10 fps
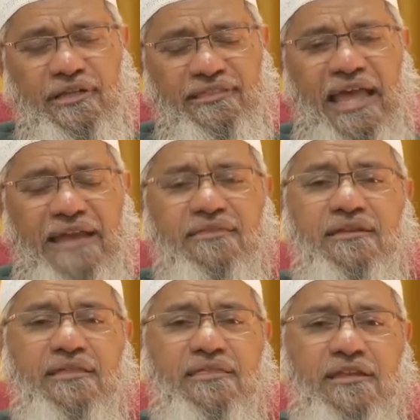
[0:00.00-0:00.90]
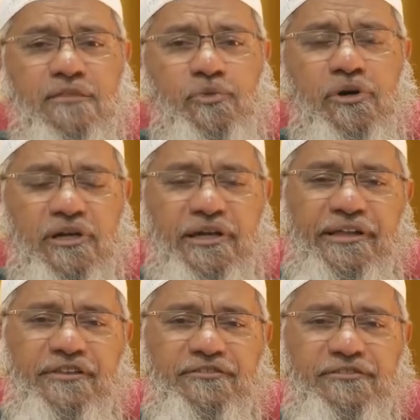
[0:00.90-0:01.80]
That is the reason his book
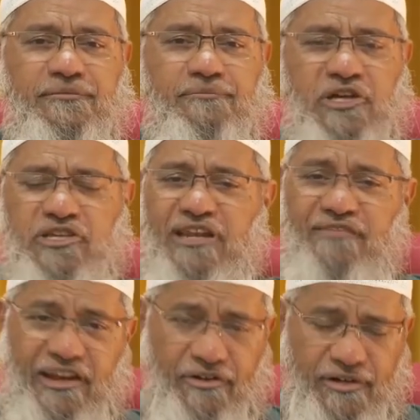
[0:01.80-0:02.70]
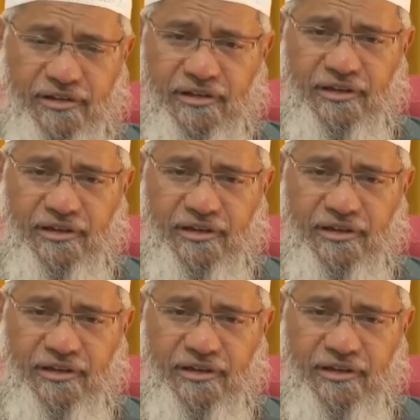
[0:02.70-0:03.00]
is, mashallah, very good.